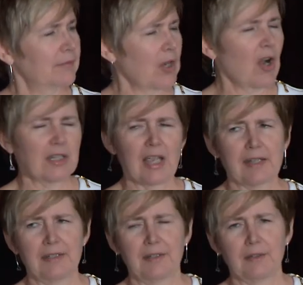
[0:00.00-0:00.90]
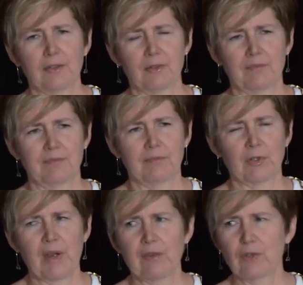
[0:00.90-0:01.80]
contacting
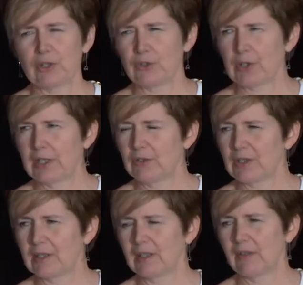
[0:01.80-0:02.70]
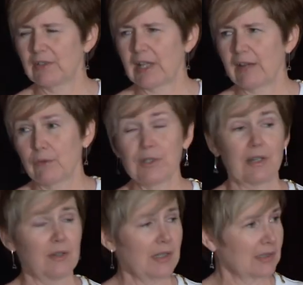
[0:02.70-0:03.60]
creative directors I used to think of as
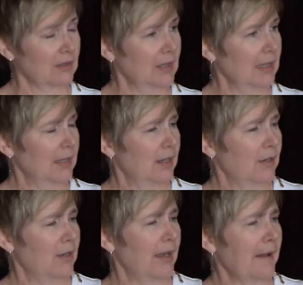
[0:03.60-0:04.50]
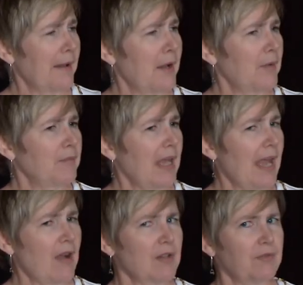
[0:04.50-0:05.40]
adversaries um,
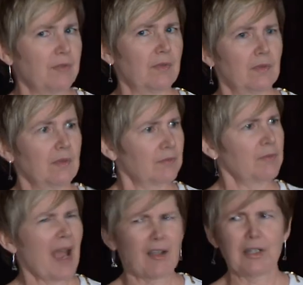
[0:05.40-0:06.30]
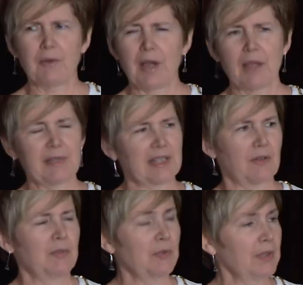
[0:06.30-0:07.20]
out of, wow, you know what, I bet
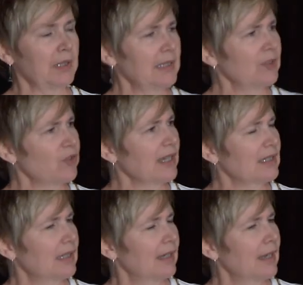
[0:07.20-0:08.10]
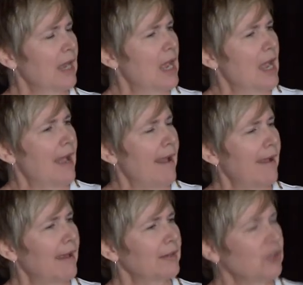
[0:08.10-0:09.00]
that would be really interesting.
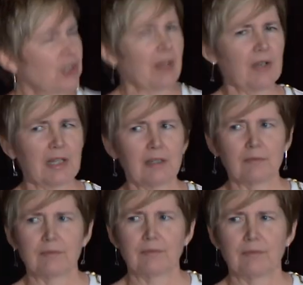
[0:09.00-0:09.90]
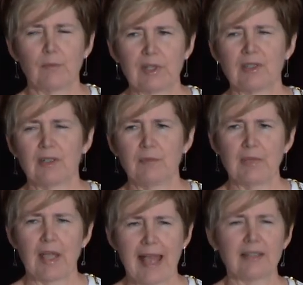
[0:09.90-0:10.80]
And sharing wisdom,
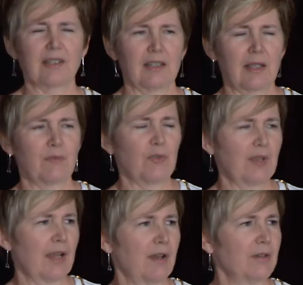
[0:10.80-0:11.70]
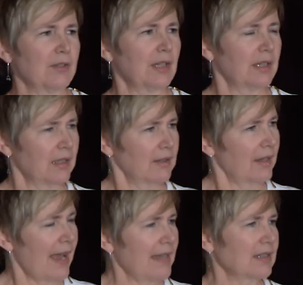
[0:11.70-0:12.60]
asking them for theirs,
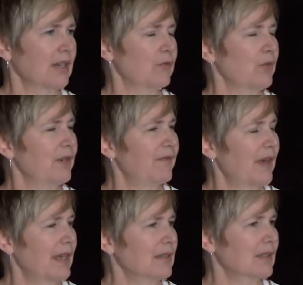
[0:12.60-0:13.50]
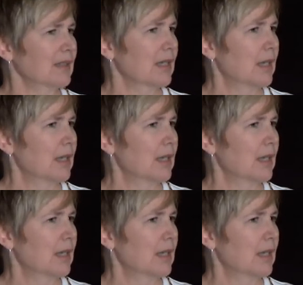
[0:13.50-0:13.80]
asking for advice.